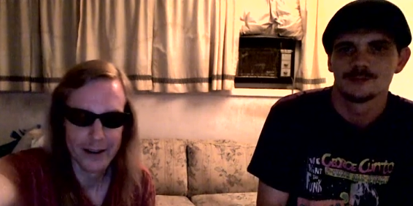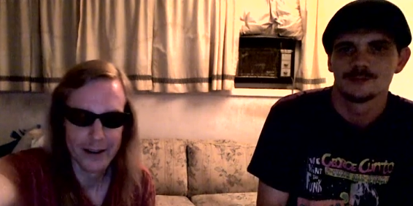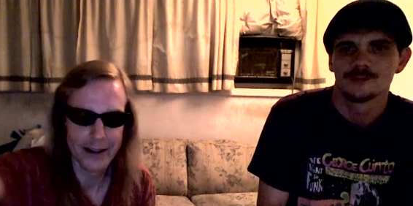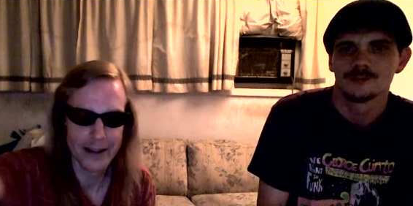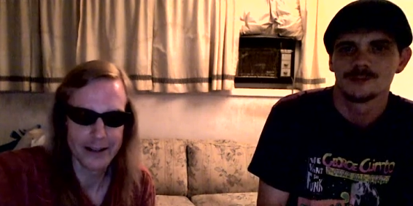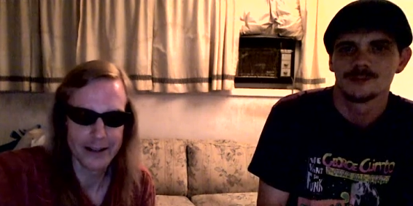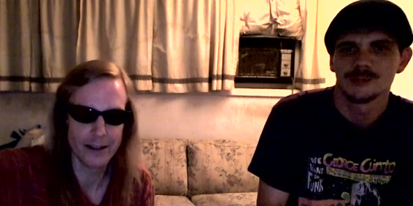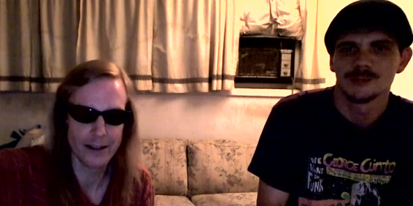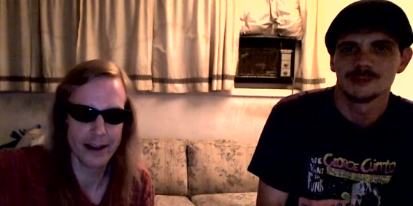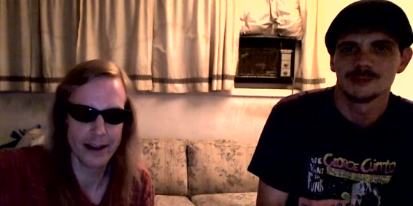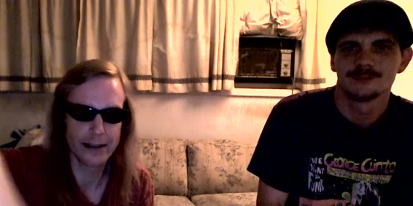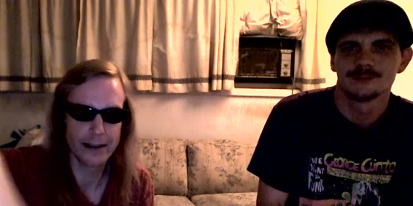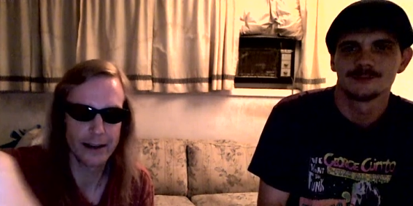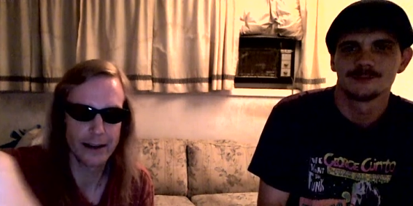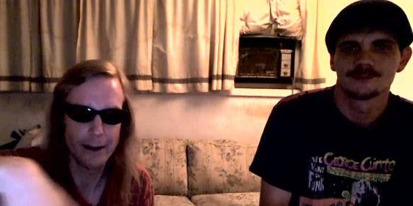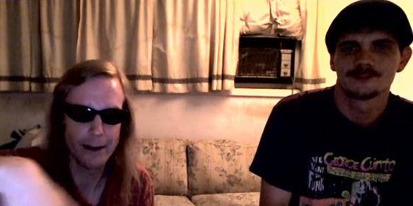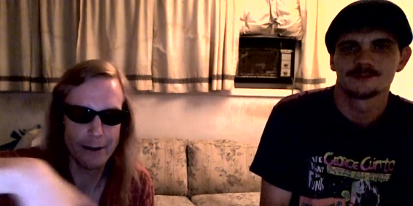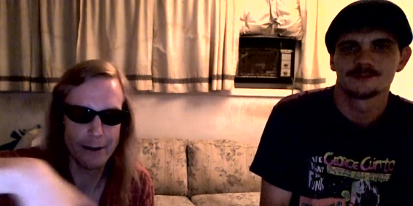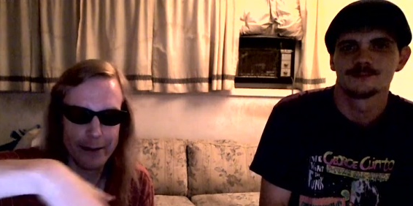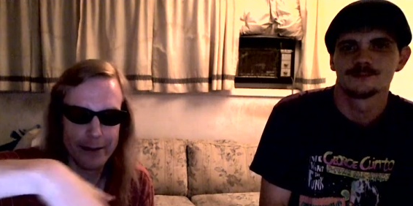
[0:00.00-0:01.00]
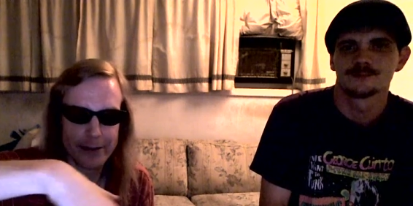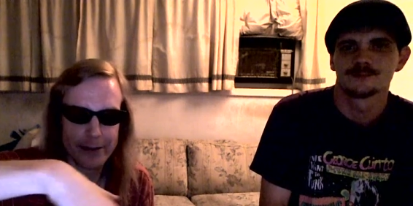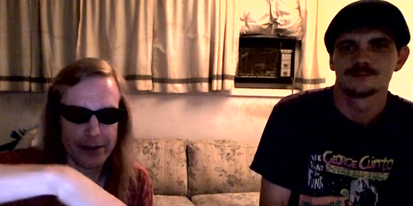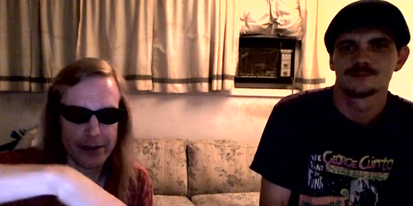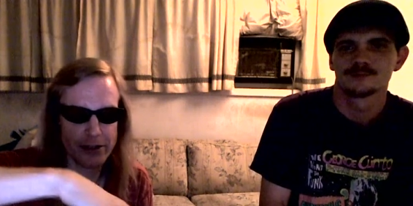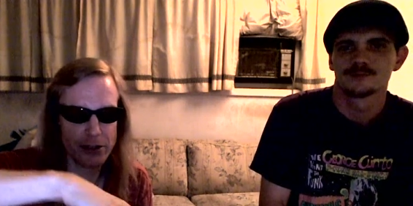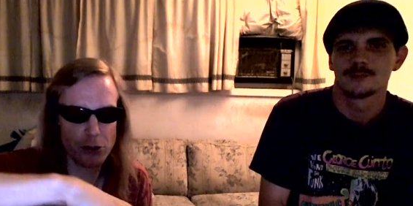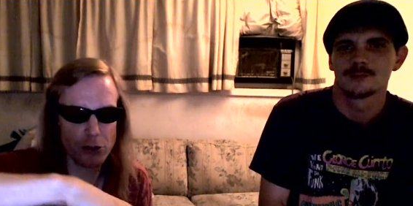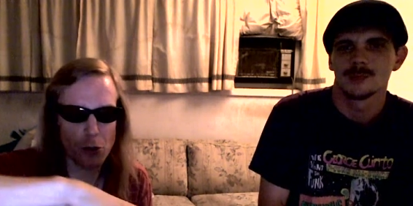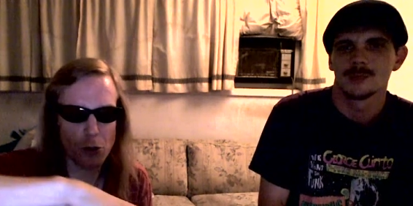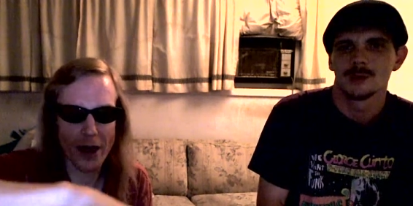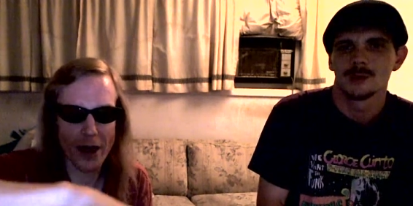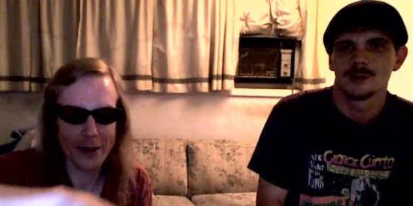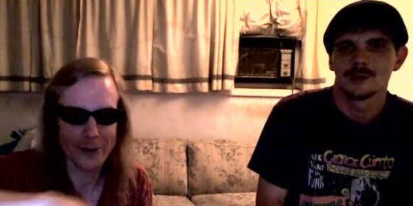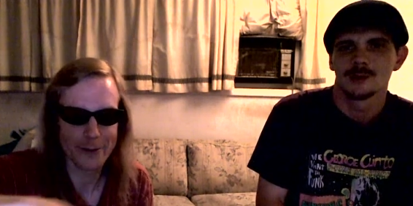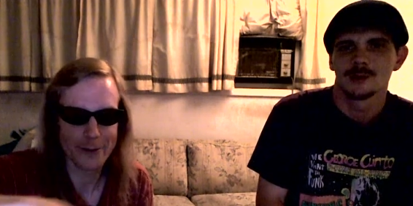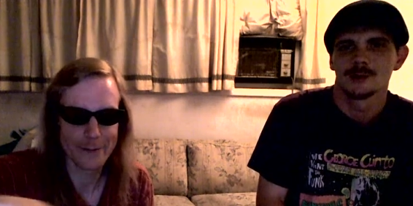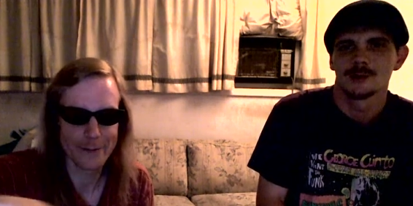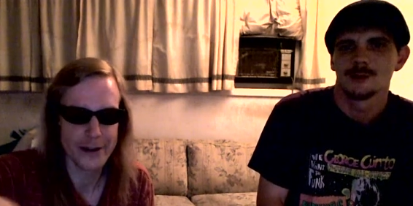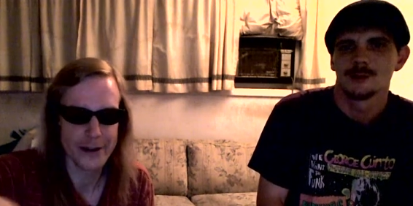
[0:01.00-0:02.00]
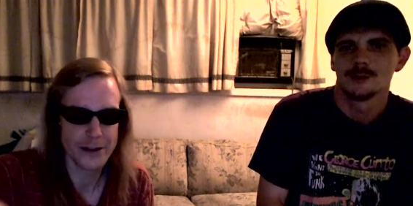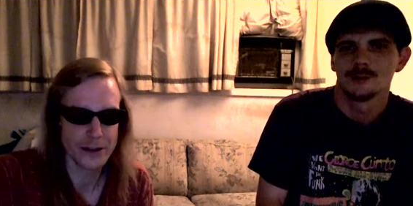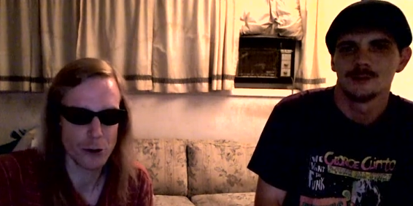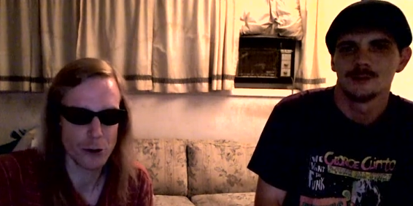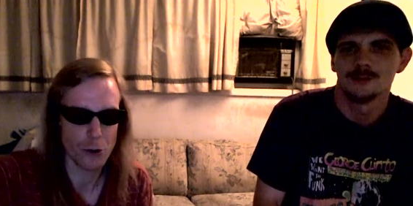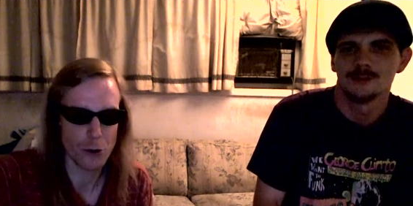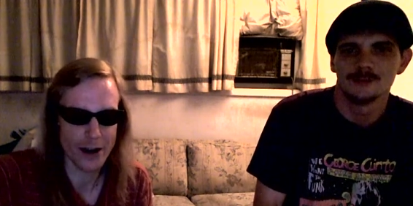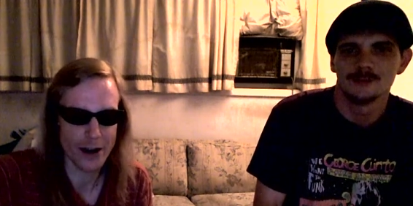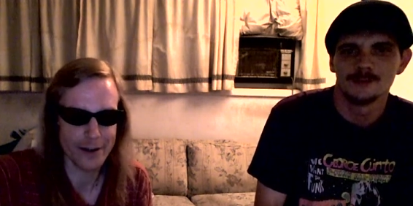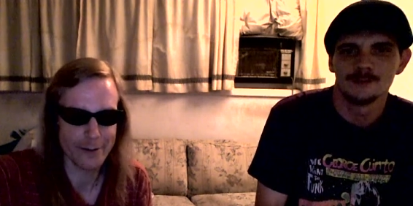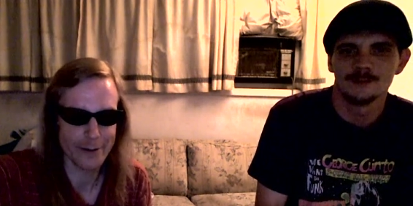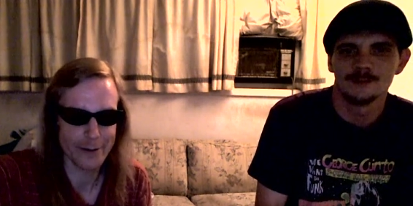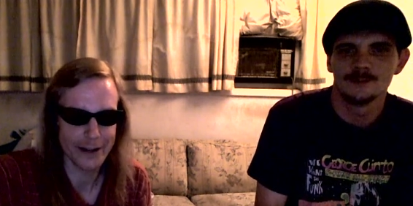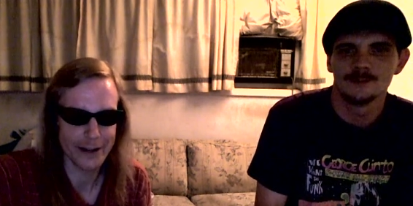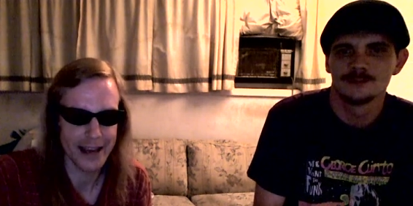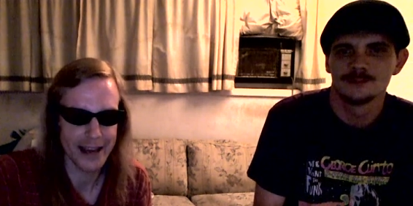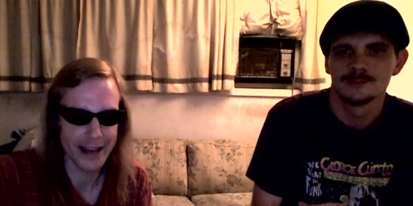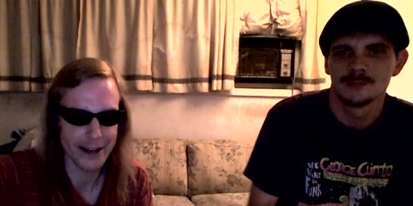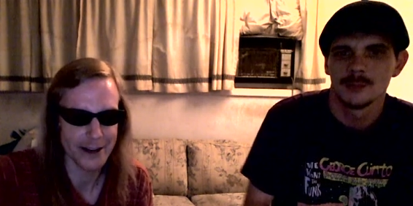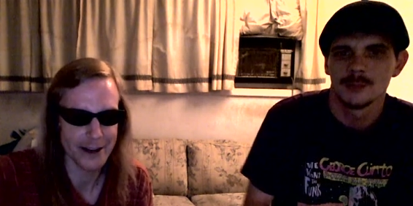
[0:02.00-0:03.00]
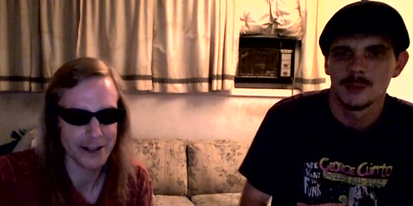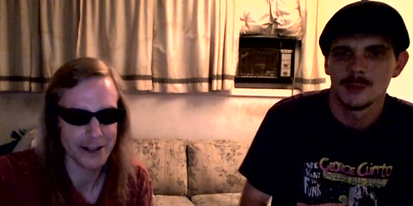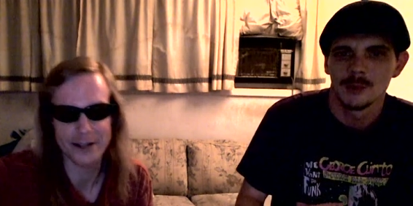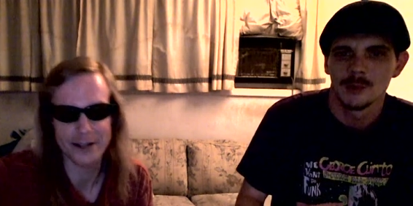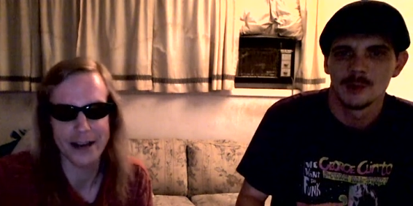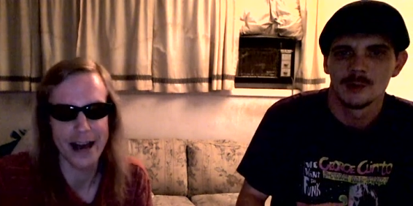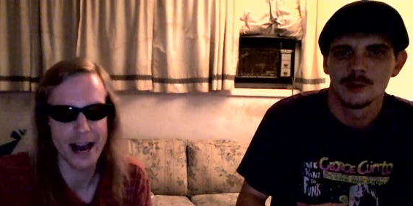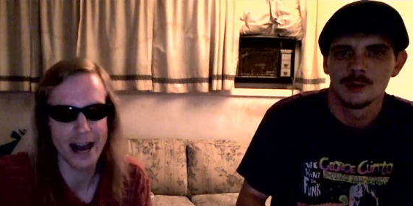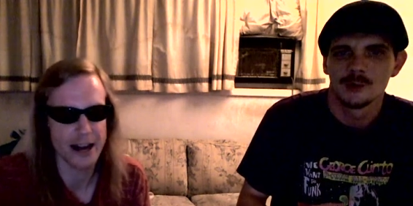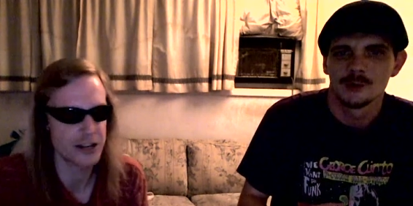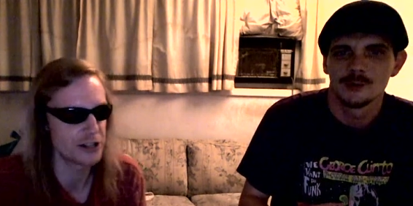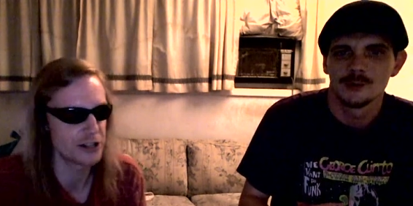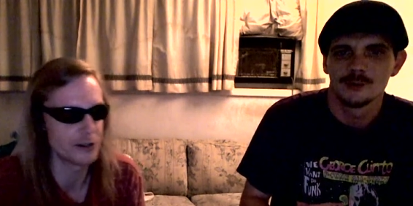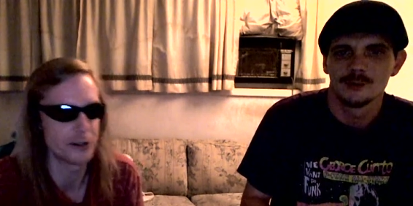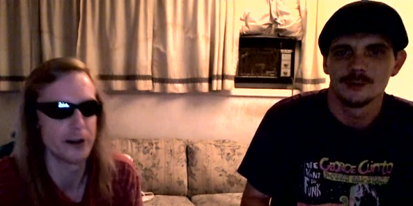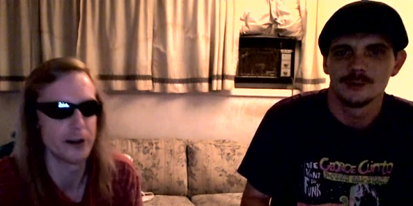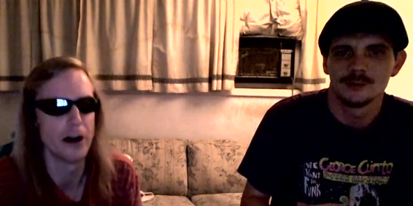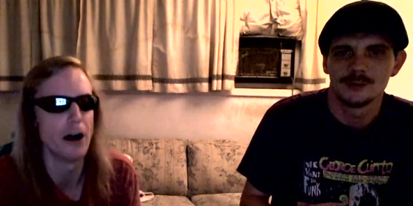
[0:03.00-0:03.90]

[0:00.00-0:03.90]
Speaker 1: It's like uh, it's it's quantum it's quantum mm-hmm. mechanics in action,